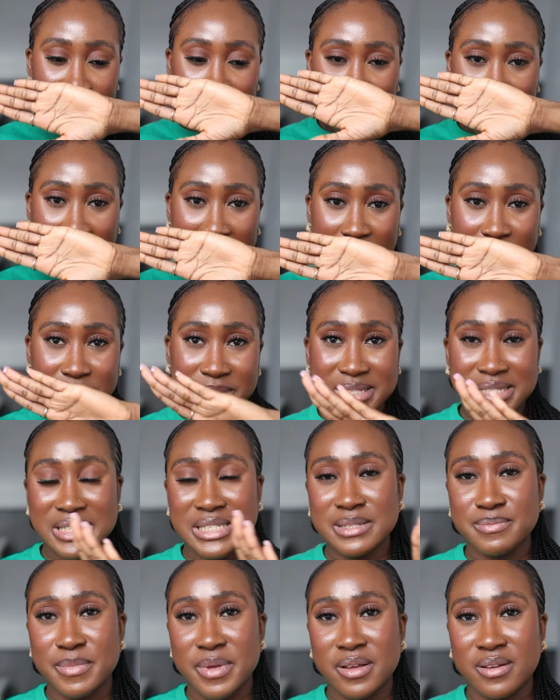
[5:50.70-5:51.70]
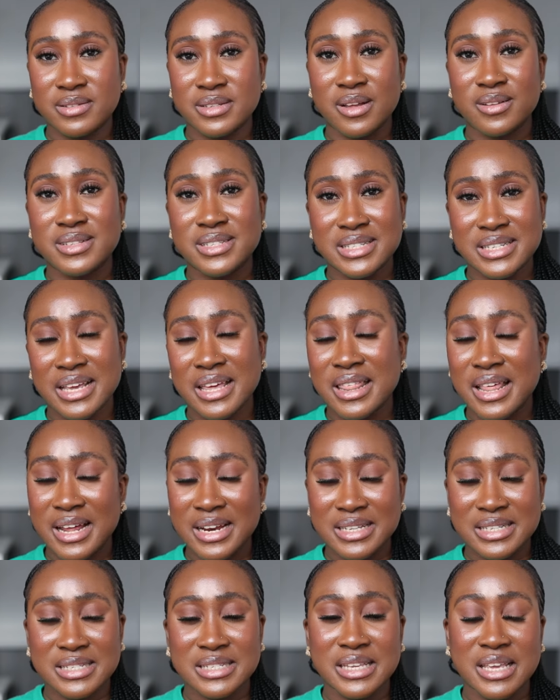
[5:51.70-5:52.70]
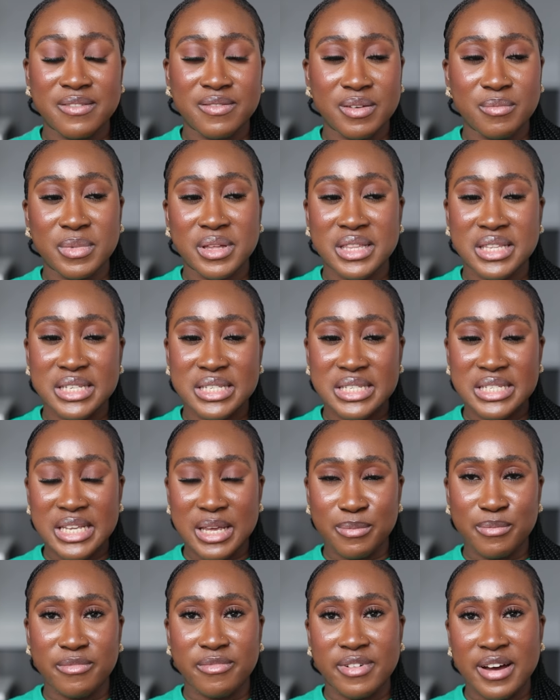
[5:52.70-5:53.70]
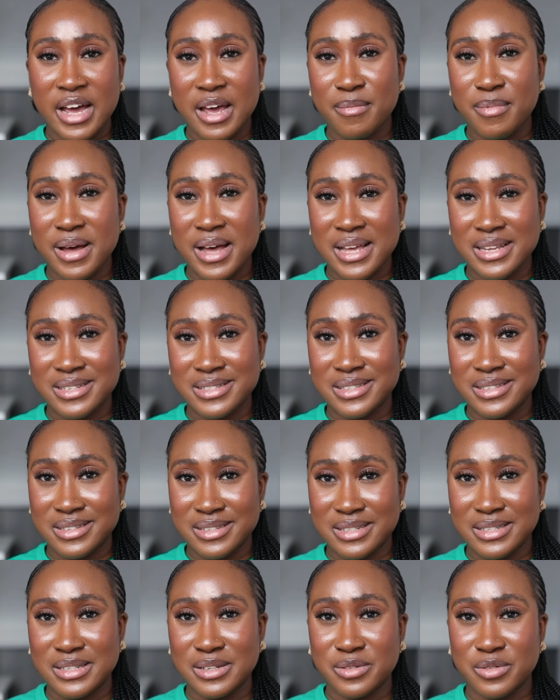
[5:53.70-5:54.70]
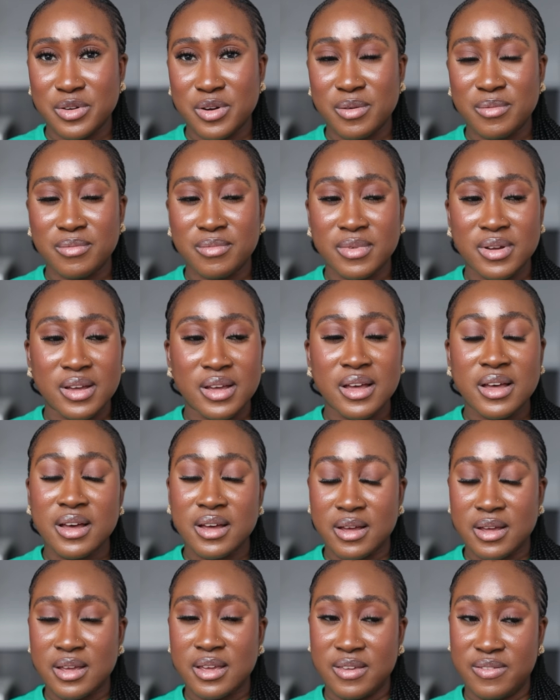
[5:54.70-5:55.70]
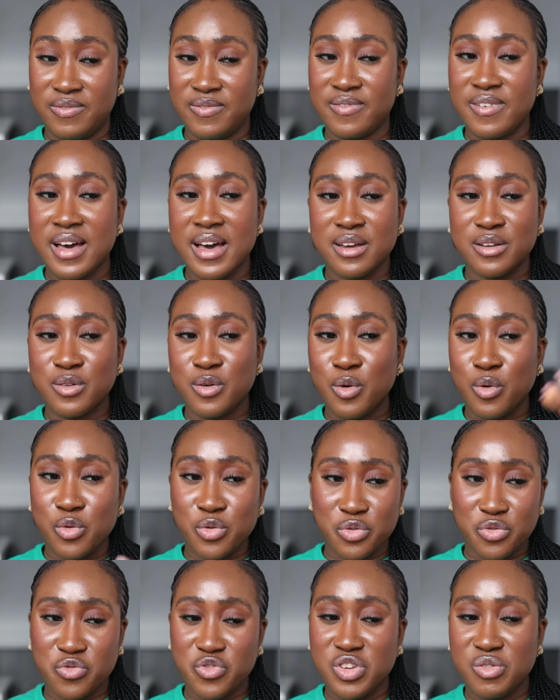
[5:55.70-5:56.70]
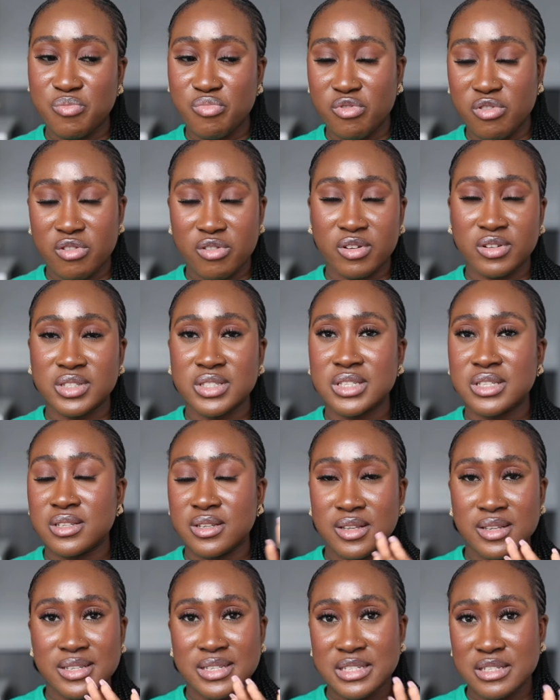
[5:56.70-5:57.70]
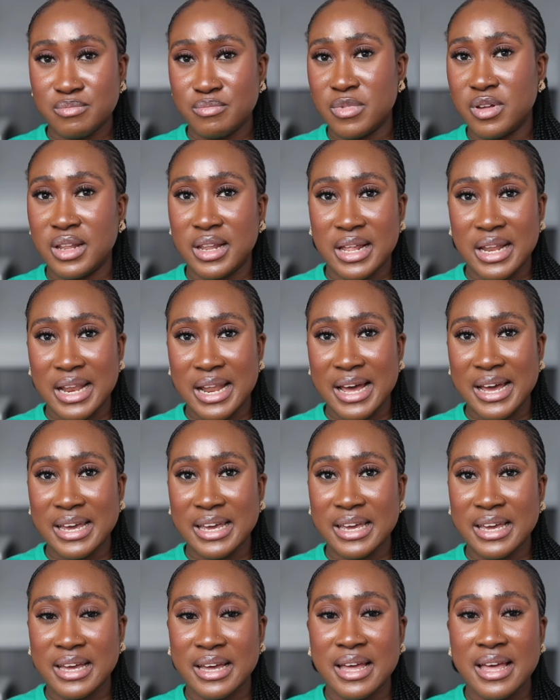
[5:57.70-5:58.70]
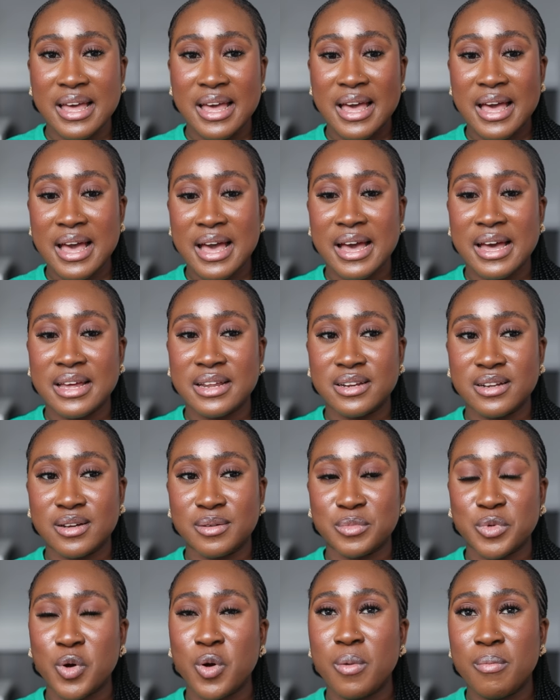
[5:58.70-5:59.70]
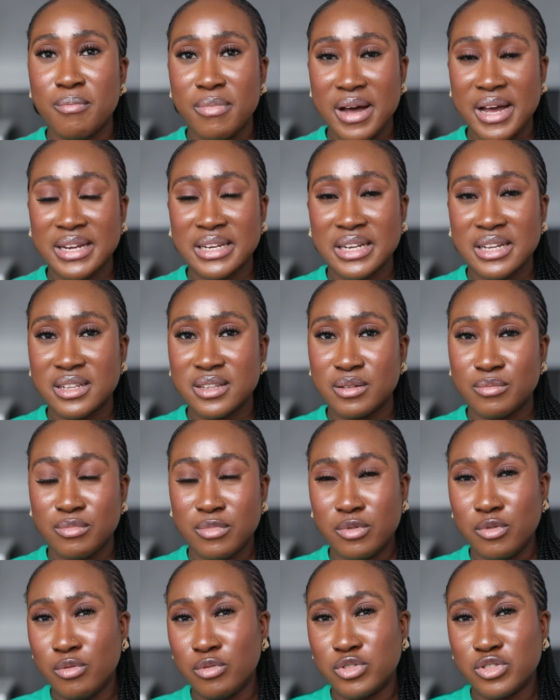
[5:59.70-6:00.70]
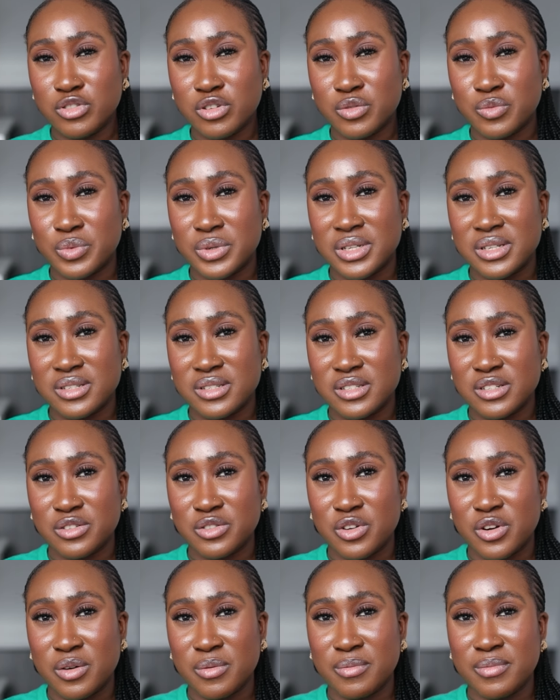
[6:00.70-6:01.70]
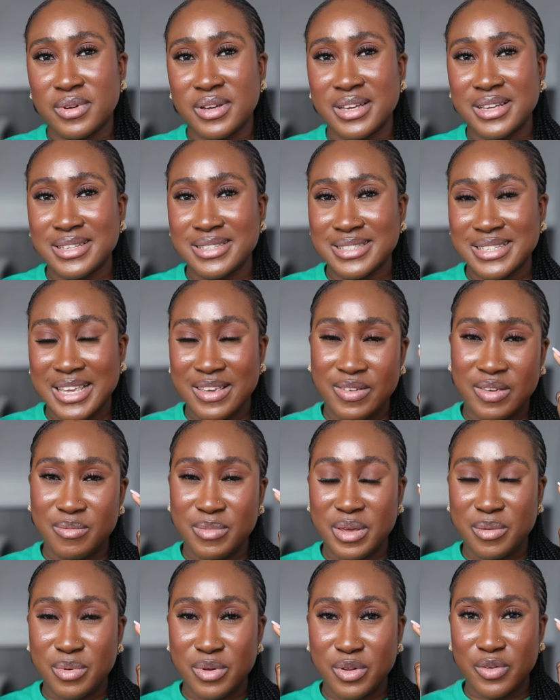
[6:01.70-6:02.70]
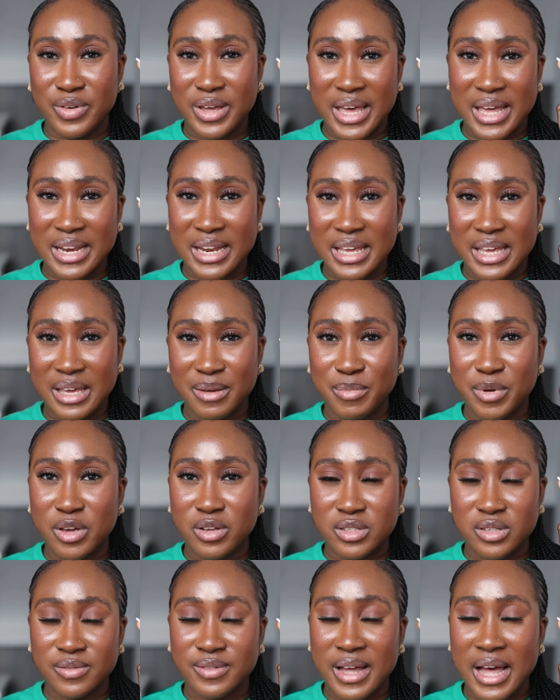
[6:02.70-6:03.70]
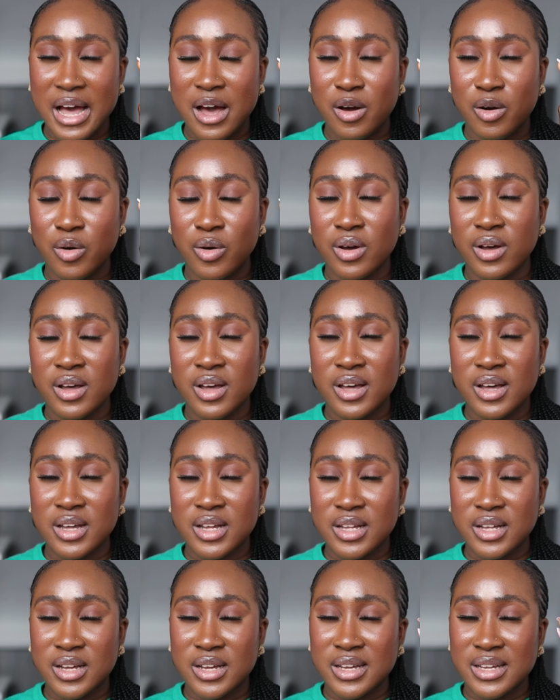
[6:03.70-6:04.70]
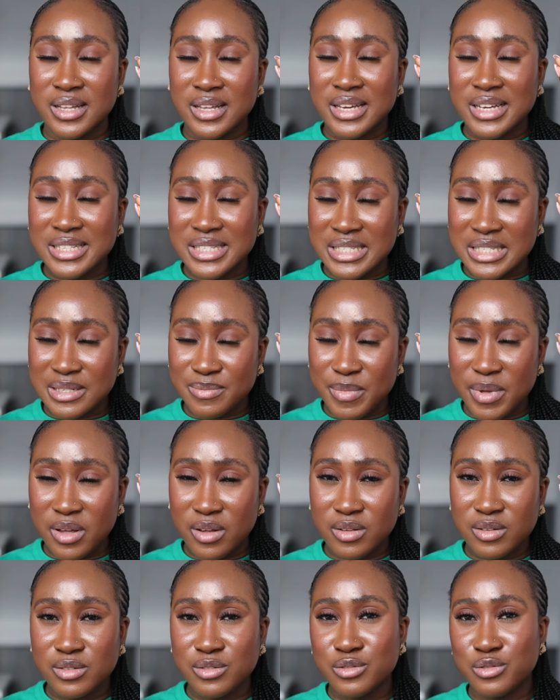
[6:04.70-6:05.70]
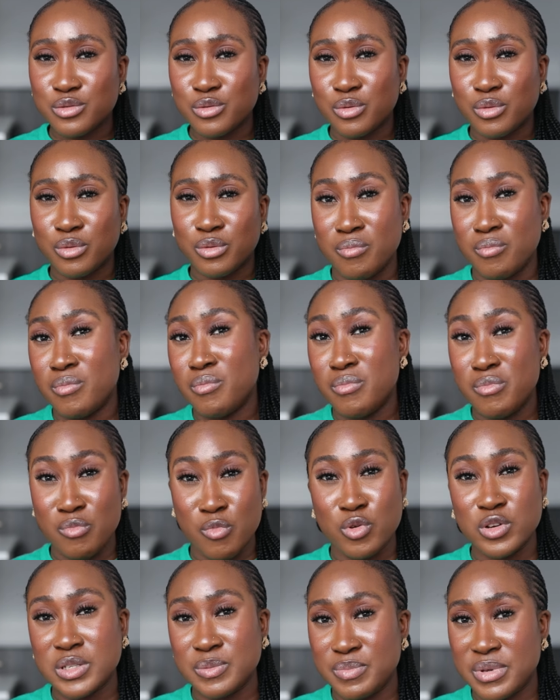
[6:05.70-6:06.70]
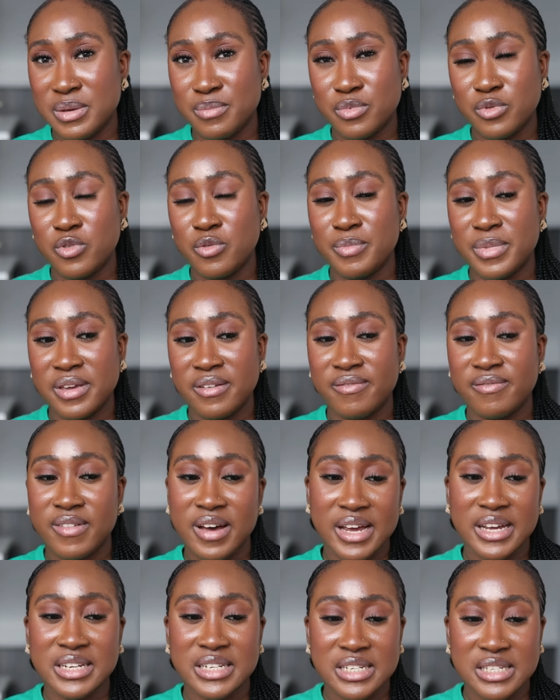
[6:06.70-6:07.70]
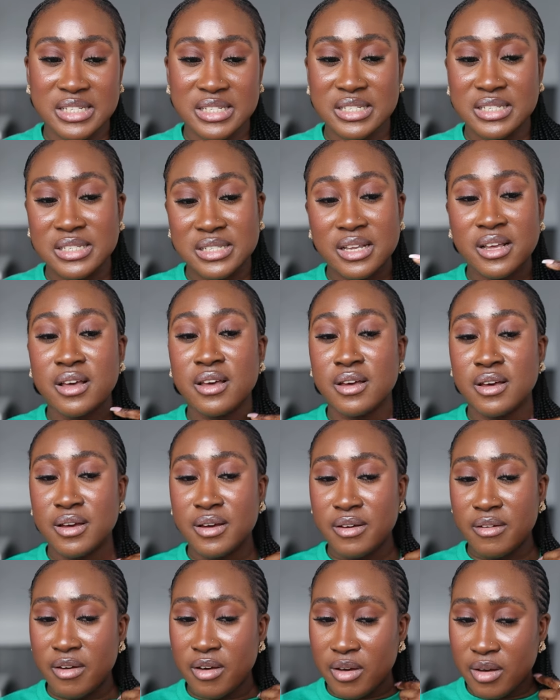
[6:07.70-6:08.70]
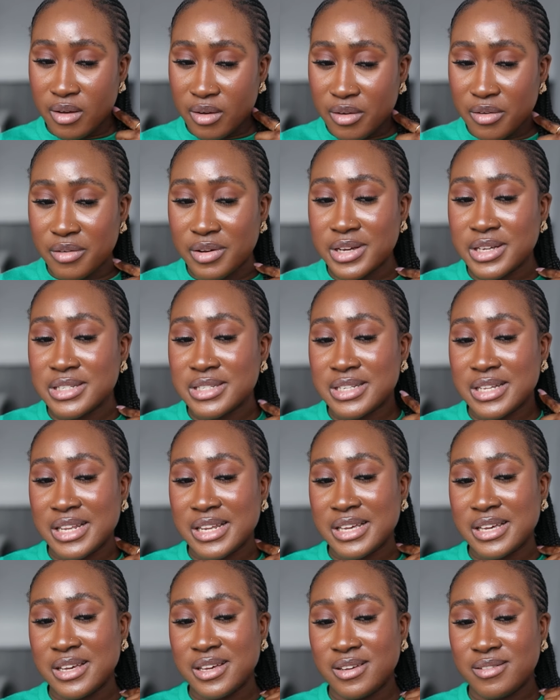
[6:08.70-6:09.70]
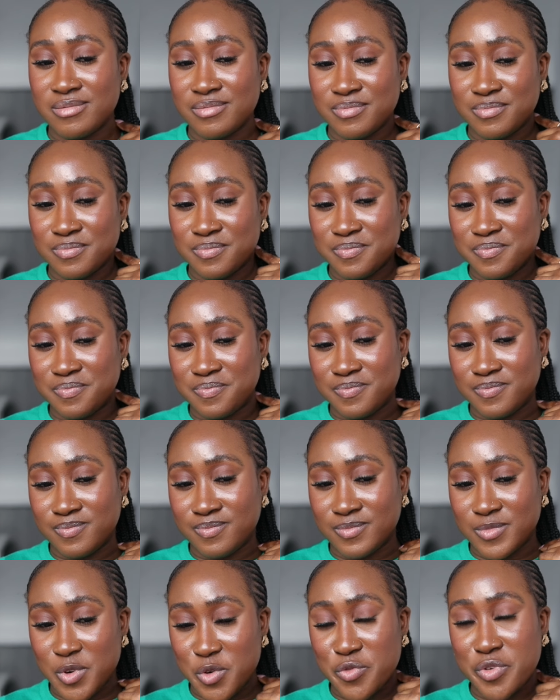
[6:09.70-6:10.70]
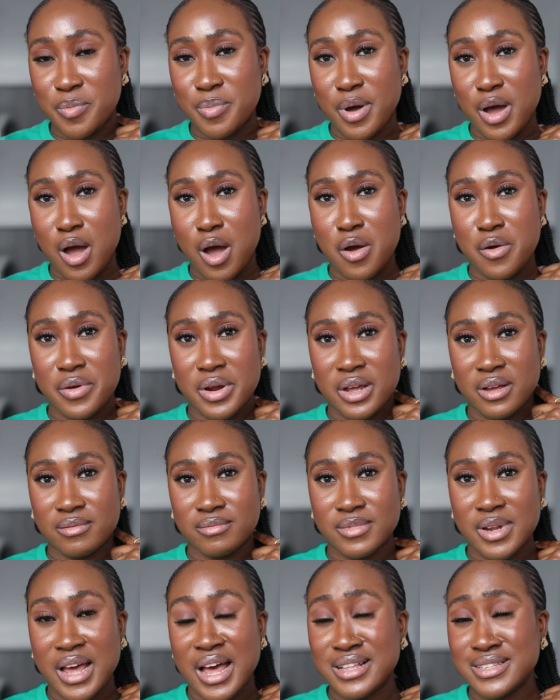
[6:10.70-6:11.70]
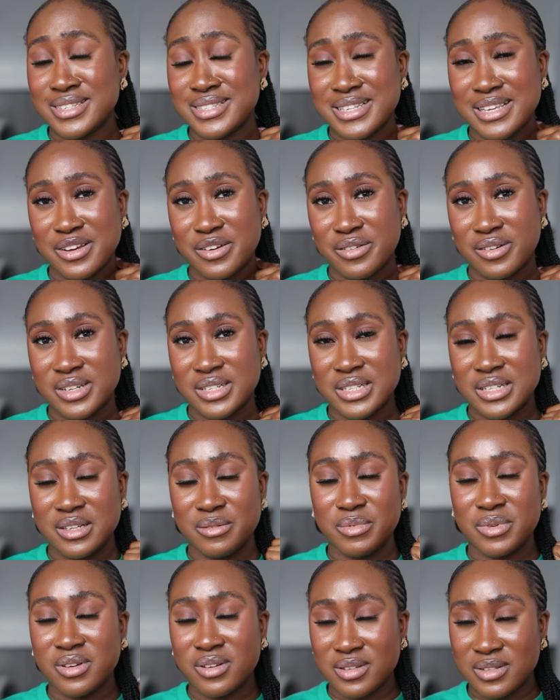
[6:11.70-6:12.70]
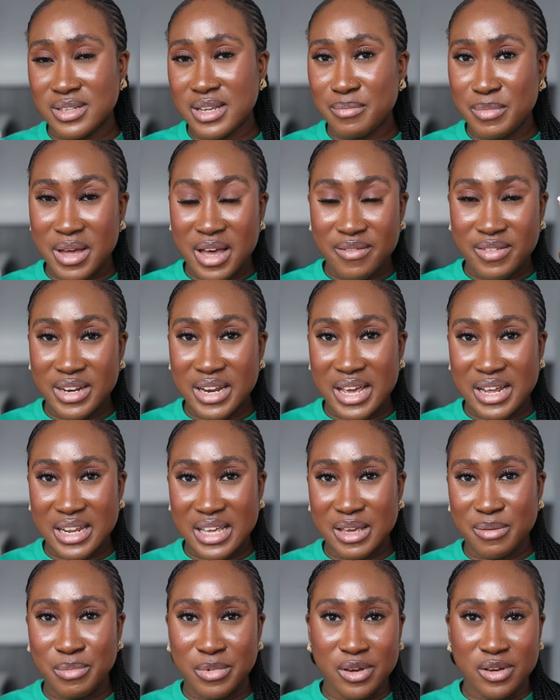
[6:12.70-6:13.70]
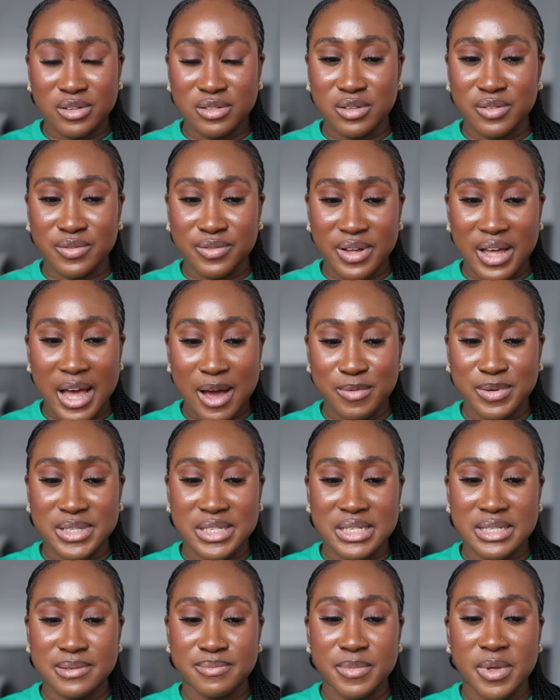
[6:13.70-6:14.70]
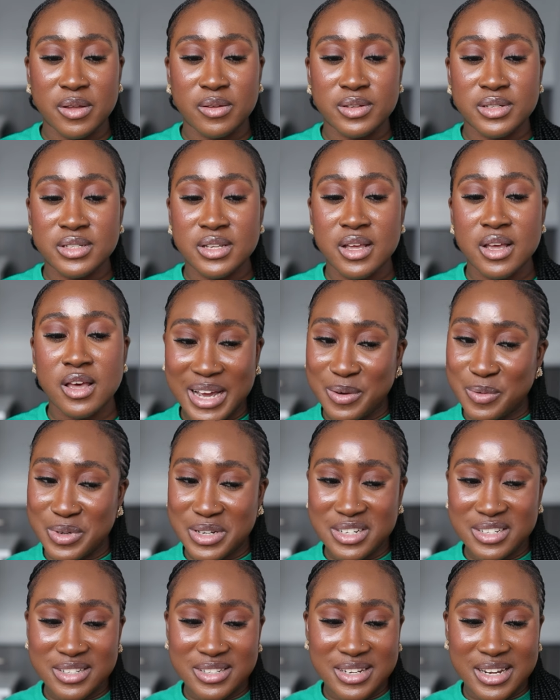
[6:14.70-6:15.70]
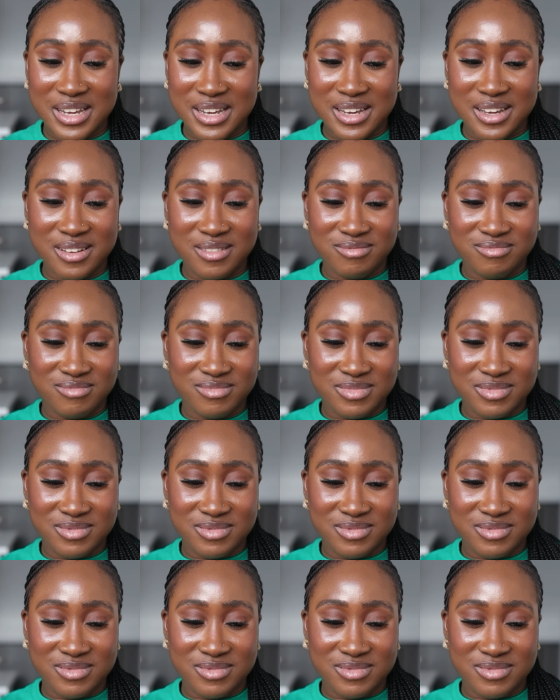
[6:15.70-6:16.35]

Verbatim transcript: how it smells, I'd say that it's giving me the same vibe as the serum. In fact, all three products smell alike, and um, combining the lotion with the serum is giving me a of headache because of how it smells. So most people may find this crazily overpowering. I have to say crazily because I'm having headache because of how it smells. I wish they